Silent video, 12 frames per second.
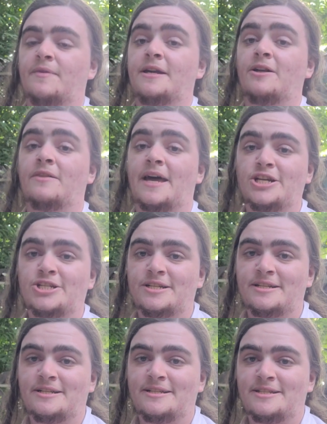
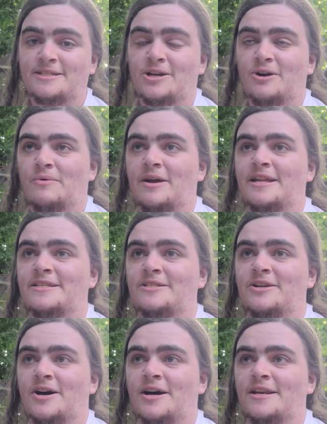collection, so it's
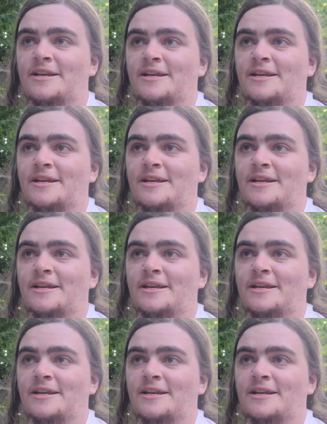not